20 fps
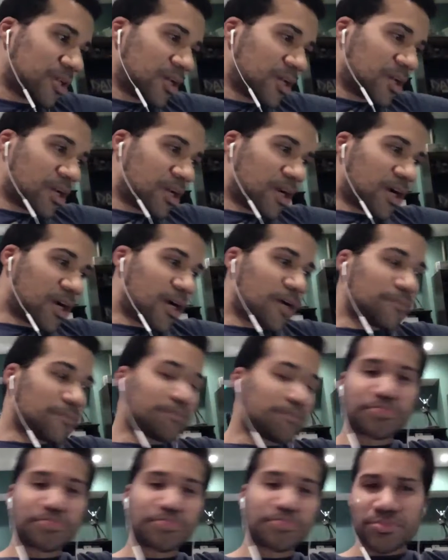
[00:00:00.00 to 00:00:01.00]

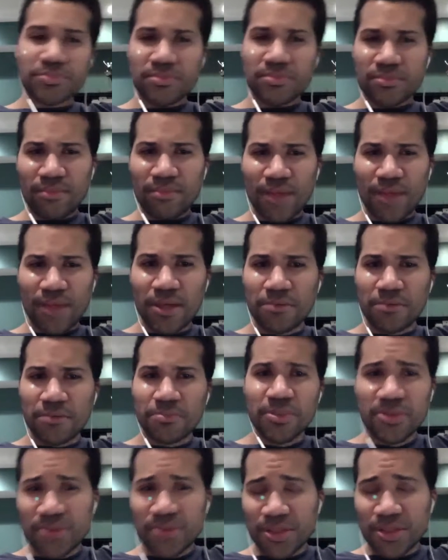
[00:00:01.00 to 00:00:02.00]
Um, and
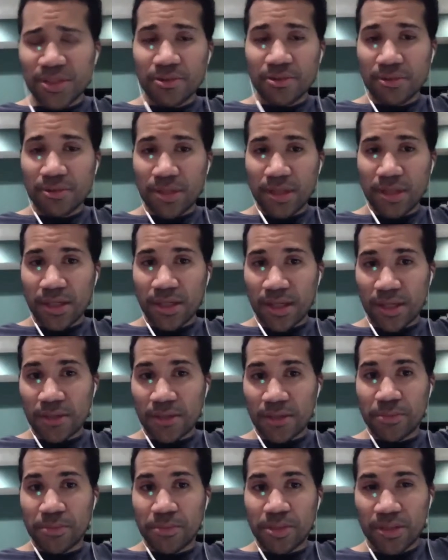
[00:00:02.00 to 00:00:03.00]
boost the
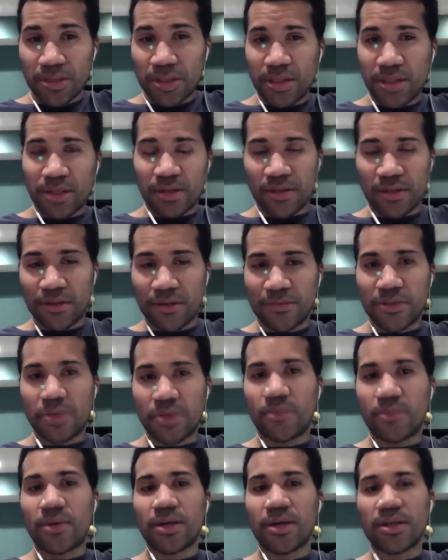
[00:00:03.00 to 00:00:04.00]
reliability of the
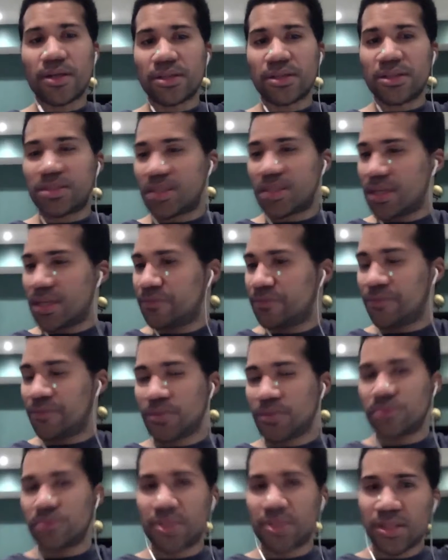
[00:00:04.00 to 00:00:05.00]
wireless
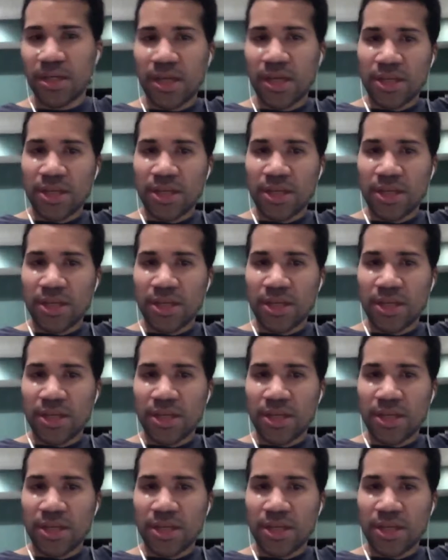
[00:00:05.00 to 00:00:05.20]
headphones.